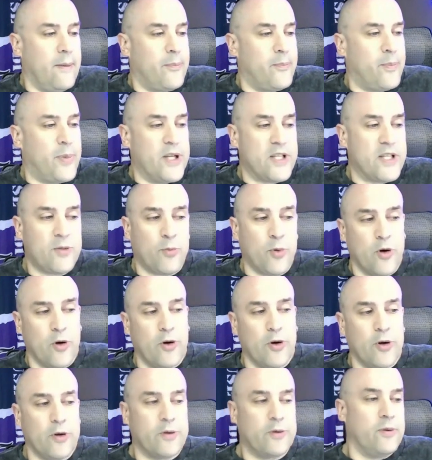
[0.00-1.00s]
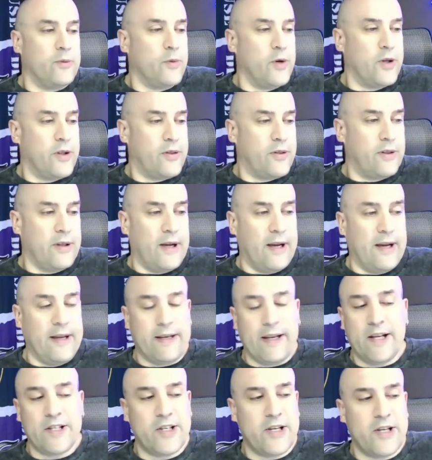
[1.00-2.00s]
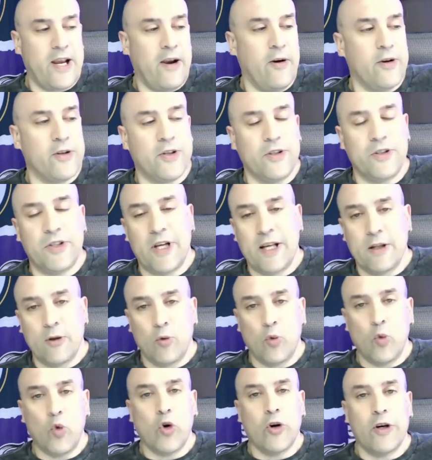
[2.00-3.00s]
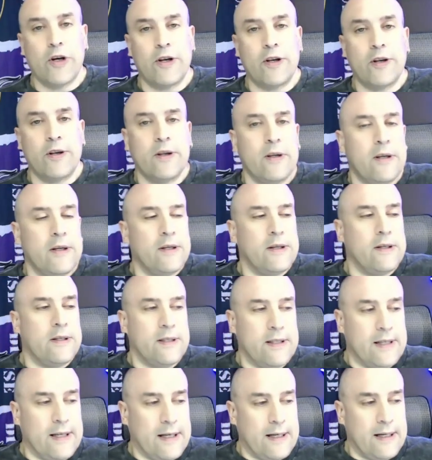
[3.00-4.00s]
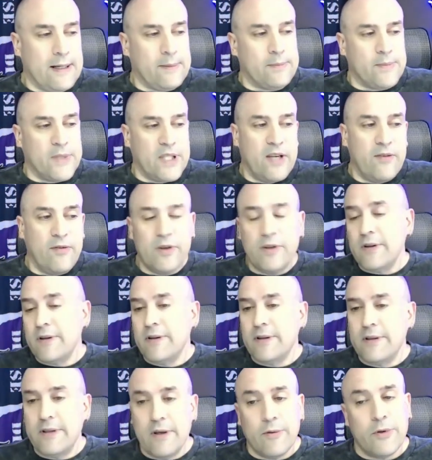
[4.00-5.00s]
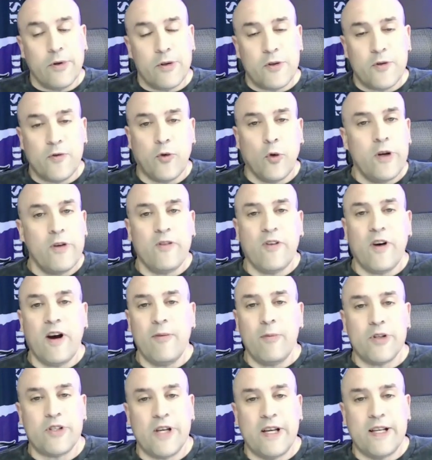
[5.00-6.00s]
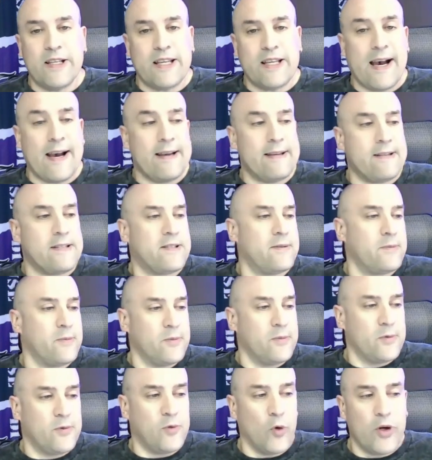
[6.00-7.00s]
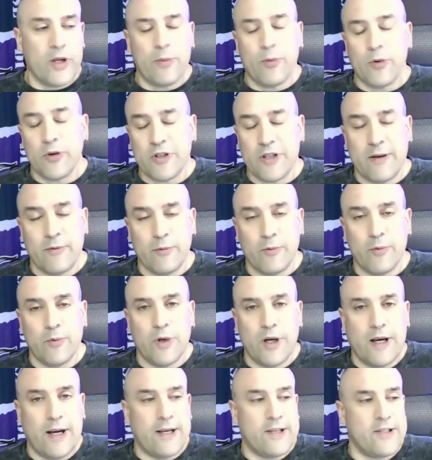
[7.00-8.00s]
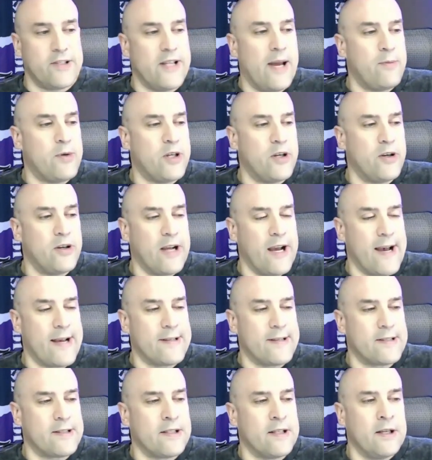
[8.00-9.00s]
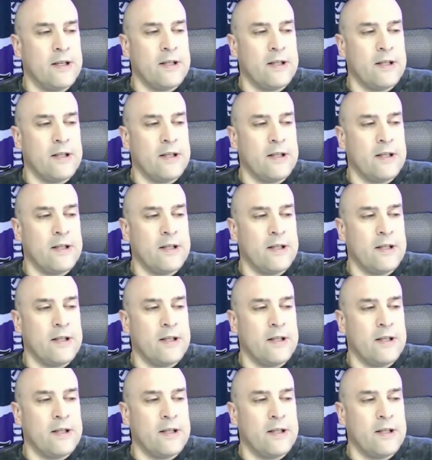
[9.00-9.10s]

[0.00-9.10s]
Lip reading: Pittsburgh with Najee Harris and Jalen Warren. Even those 45% guys, 40% snap share guys,